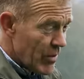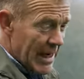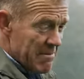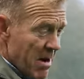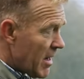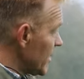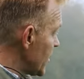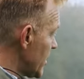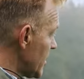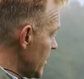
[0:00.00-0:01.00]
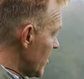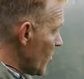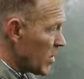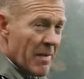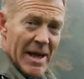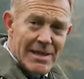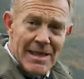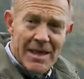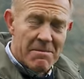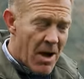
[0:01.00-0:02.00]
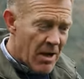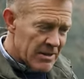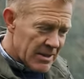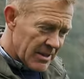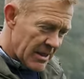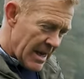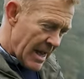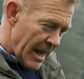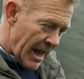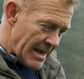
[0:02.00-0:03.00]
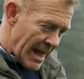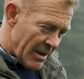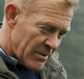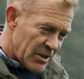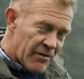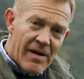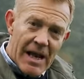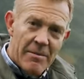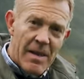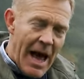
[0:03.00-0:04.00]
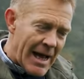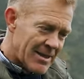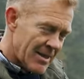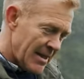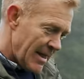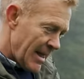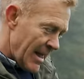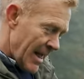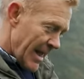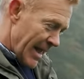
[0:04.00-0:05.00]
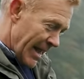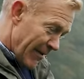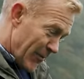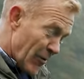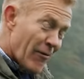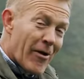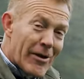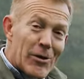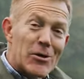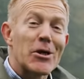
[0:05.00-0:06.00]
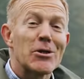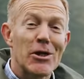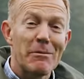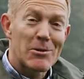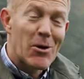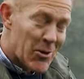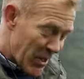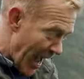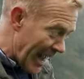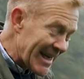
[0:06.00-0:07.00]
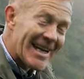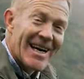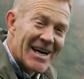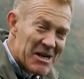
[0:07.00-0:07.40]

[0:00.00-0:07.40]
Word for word: really mastered all the basic commands. And now to develop that, if you're a very good sheepdog handler,